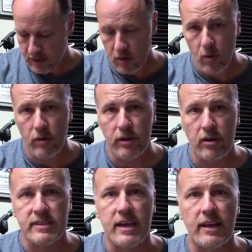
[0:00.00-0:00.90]
on their
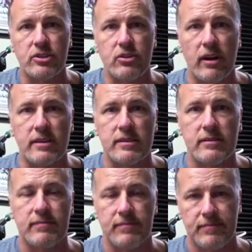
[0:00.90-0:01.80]
assigned strings.
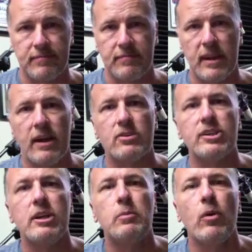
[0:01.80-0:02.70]
Here's
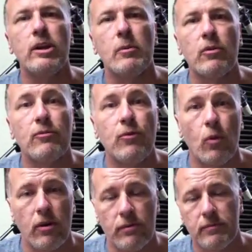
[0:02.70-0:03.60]
key point number 4.